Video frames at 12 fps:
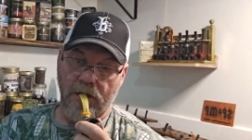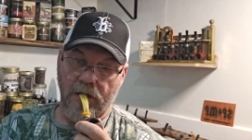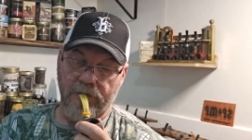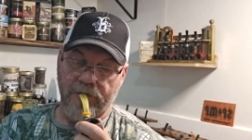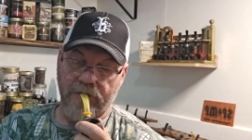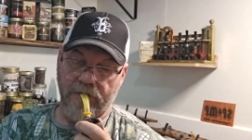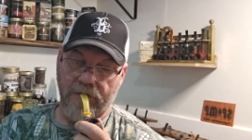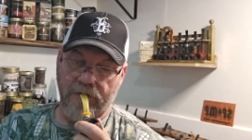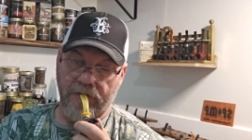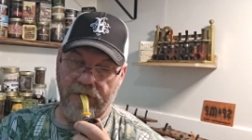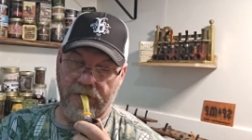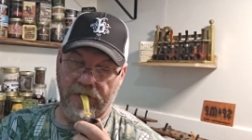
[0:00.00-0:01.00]
I'm just
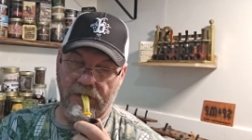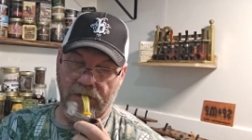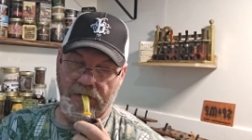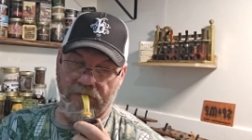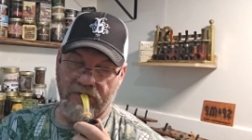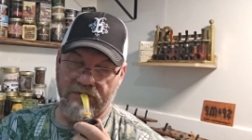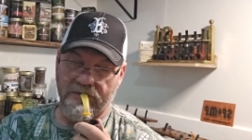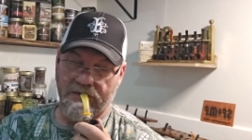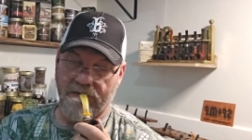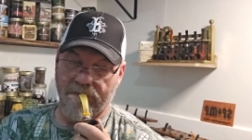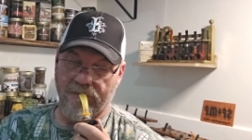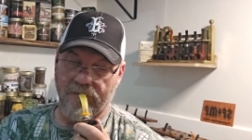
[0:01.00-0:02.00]
curious if I
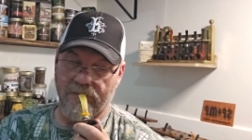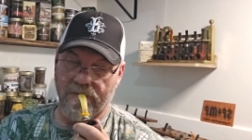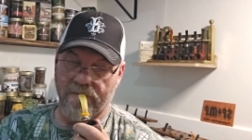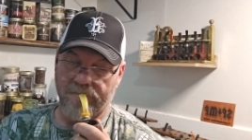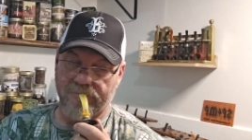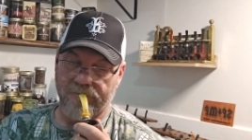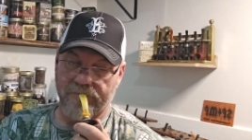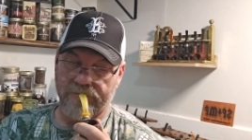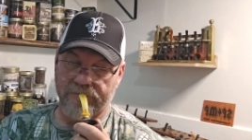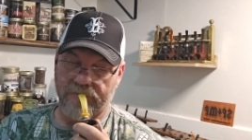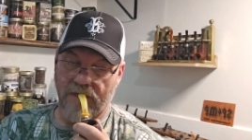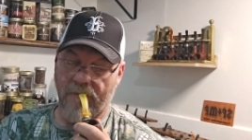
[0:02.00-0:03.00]
should keep doing them.
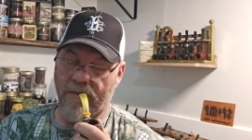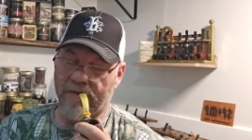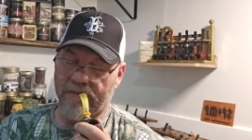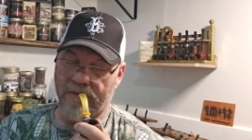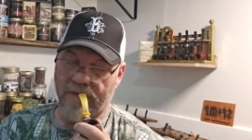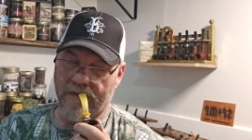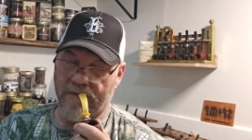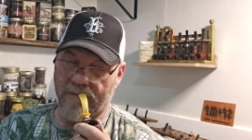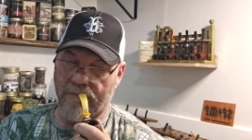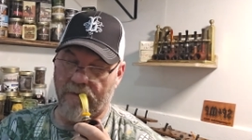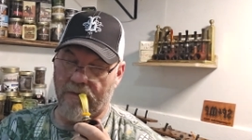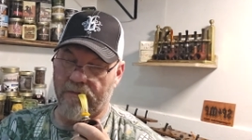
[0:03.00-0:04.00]
I mean, it's not like it's a
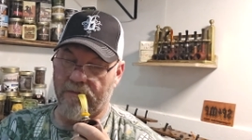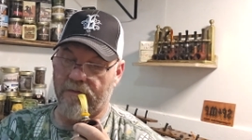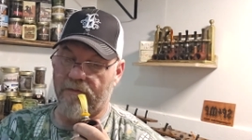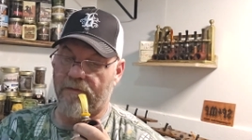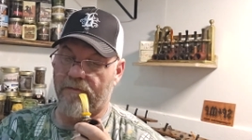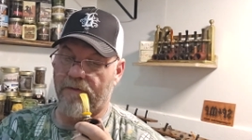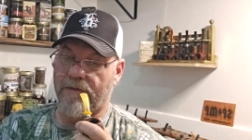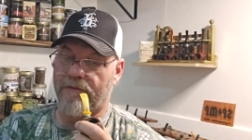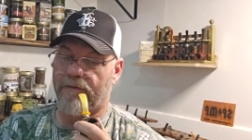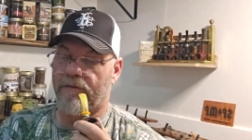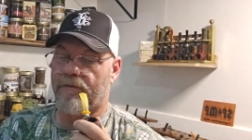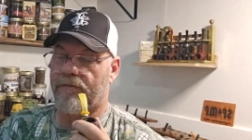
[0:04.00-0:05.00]
burden to do them. I
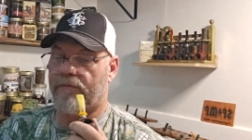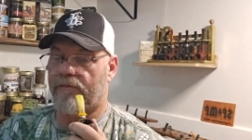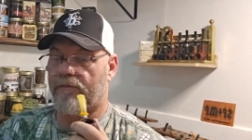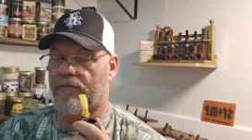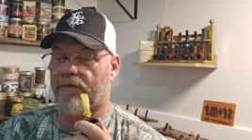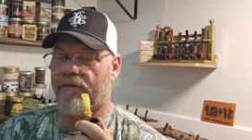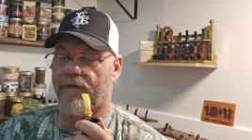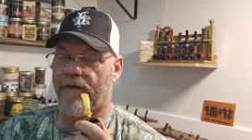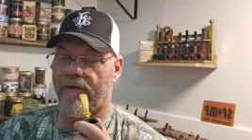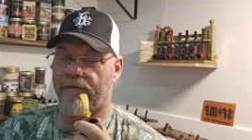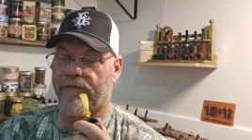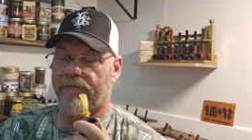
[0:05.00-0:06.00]
just do them whenever
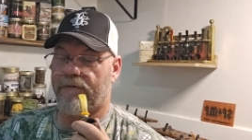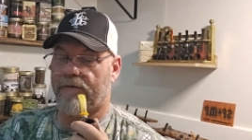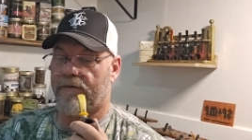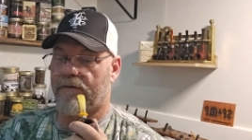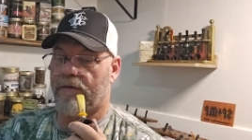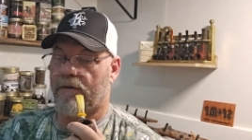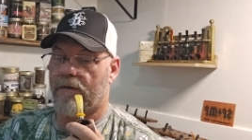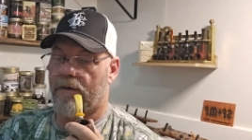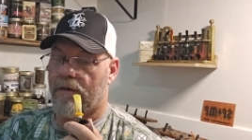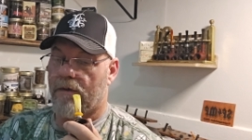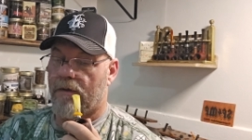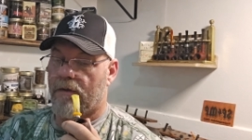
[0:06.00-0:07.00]
I have something to
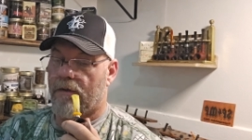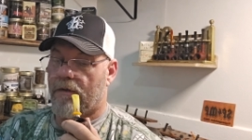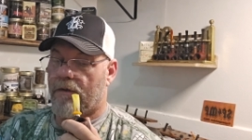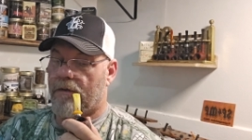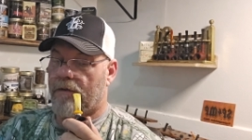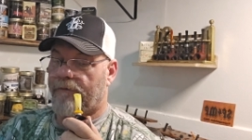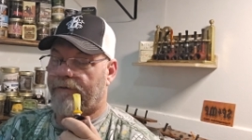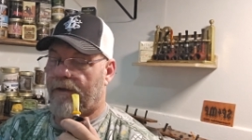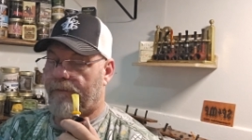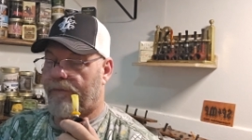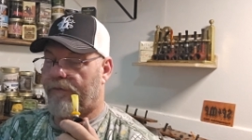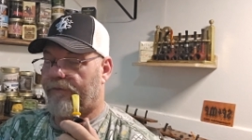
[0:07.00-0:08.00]

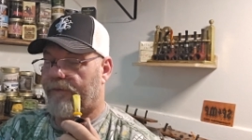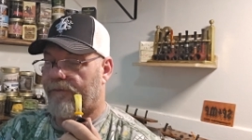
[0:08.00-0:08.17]
sample or